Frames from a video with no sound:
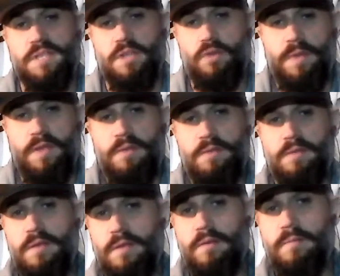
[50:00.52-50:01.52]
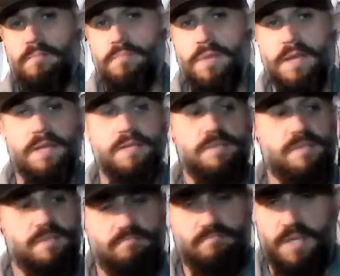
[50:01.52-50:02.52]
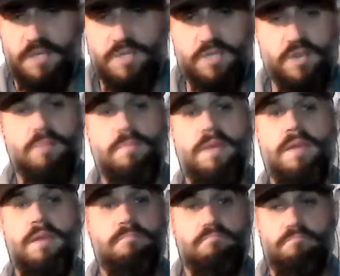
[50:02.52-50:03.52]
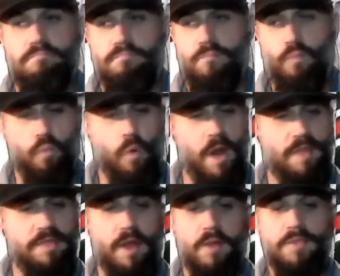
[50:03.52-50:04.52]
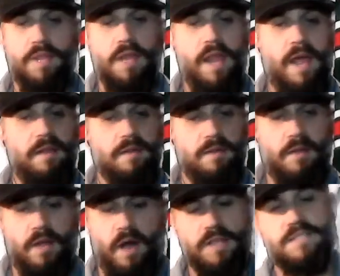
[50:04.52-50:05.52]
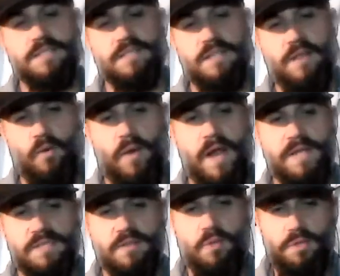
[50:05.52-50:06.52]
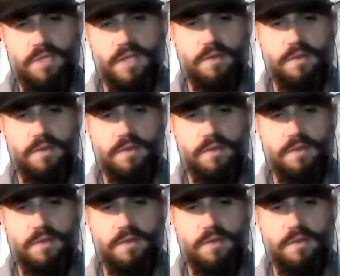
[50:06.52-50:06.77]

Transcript: a little bit because he's going to be right there at the net, constantly harassing goaltenders.